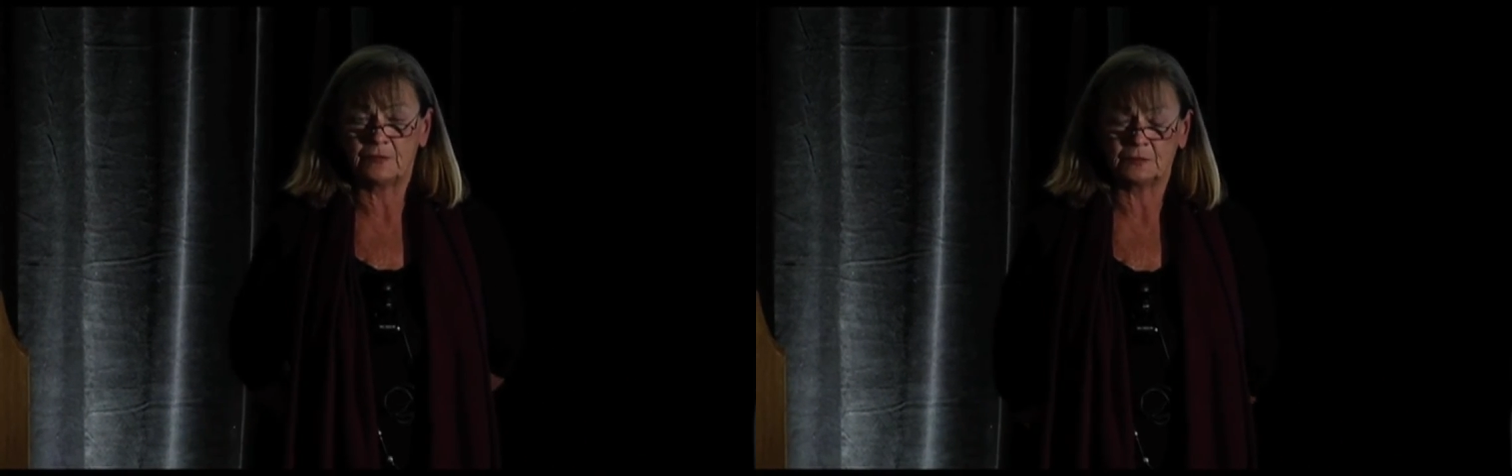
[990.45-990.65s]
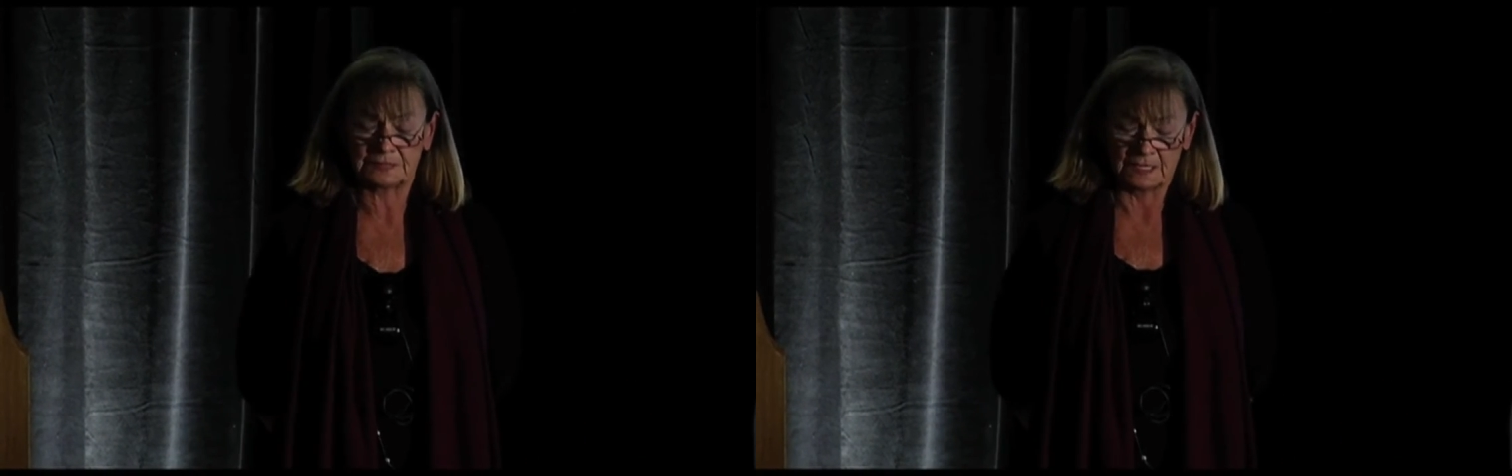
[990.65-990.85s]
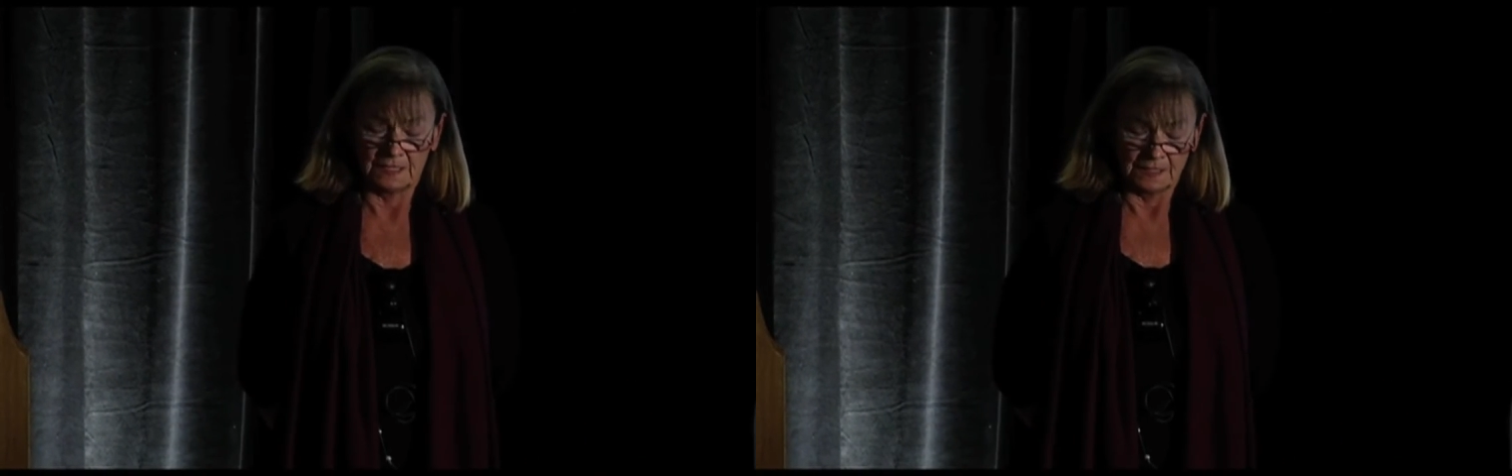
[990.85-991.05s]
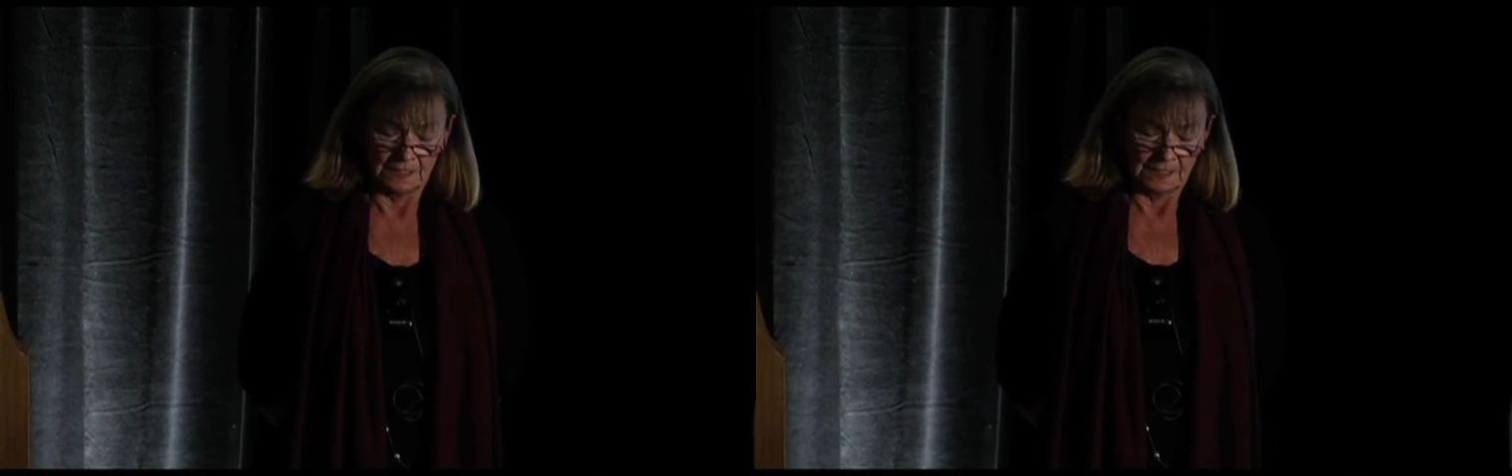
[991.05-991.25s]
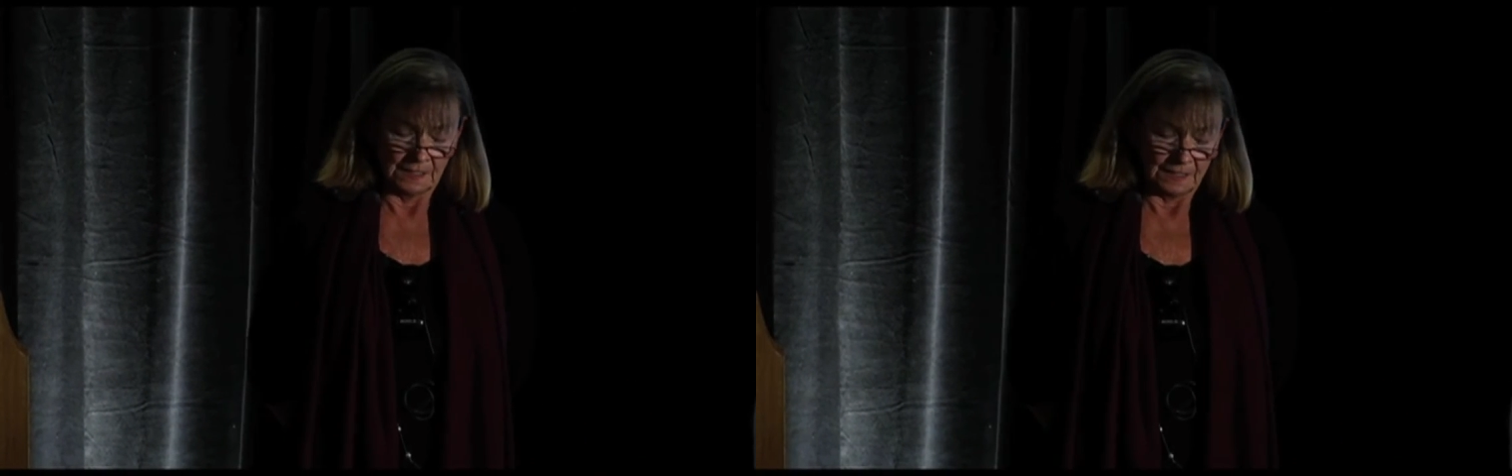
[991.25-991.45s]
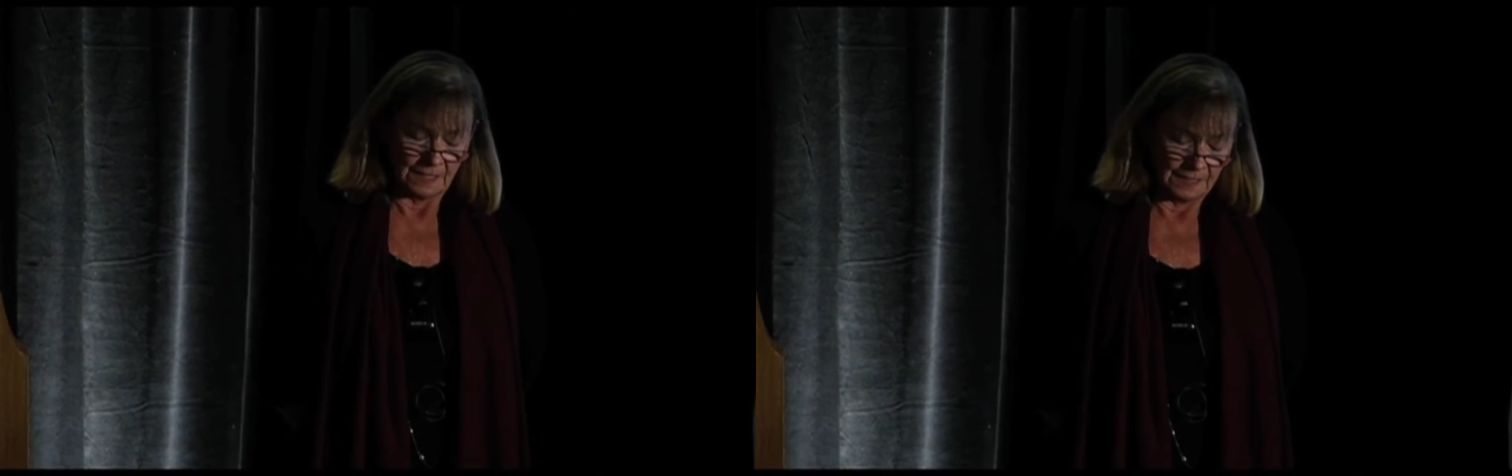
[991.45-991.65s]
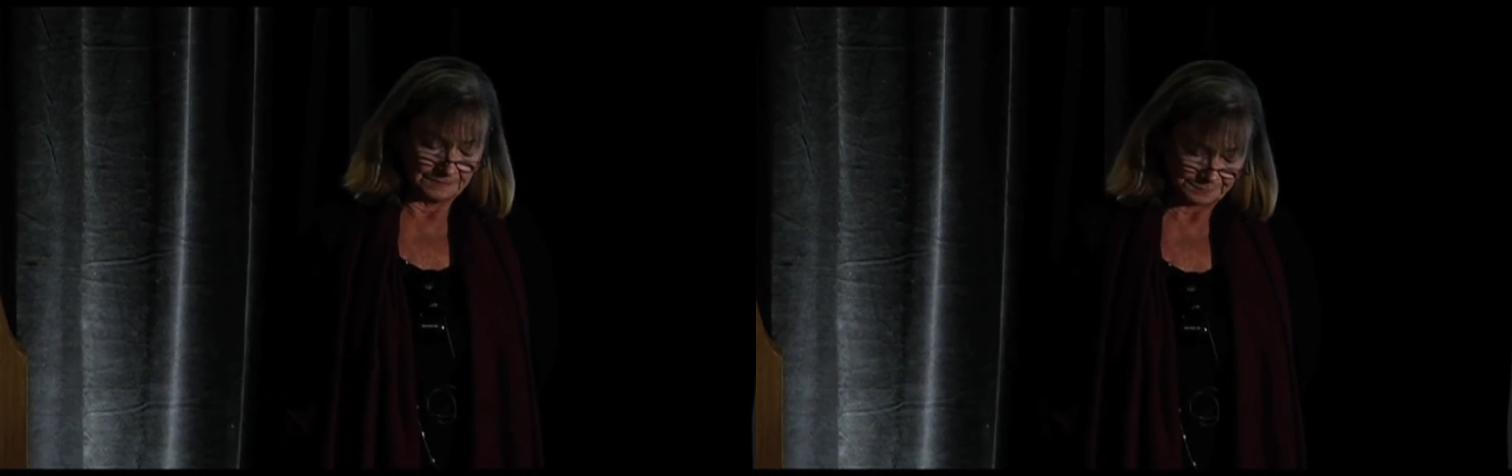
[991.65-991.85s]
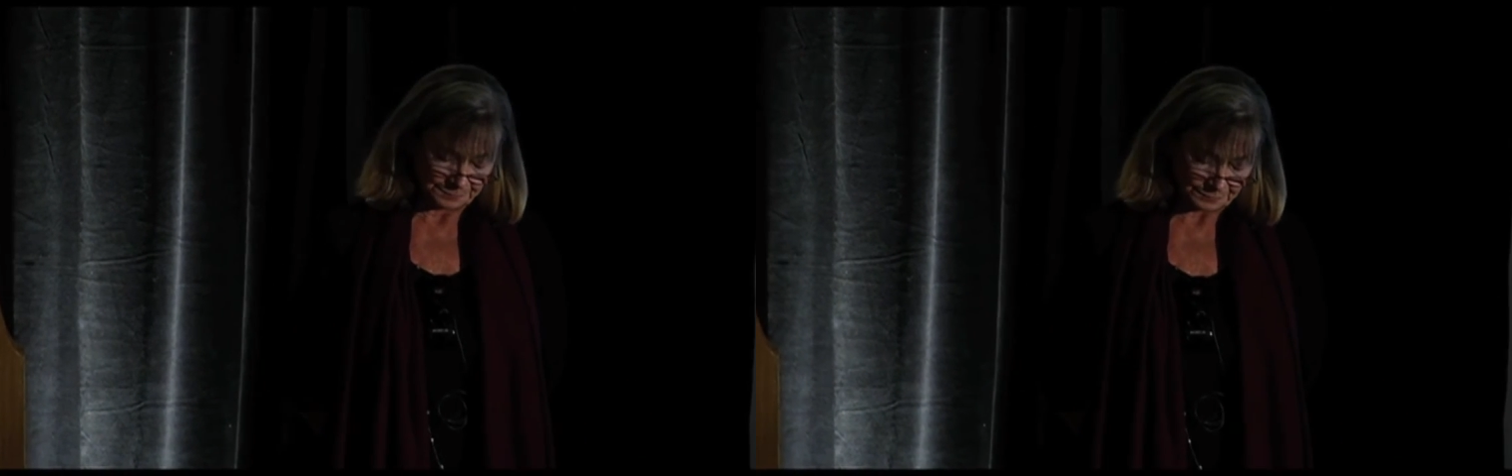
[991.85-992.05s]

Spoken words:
folks. In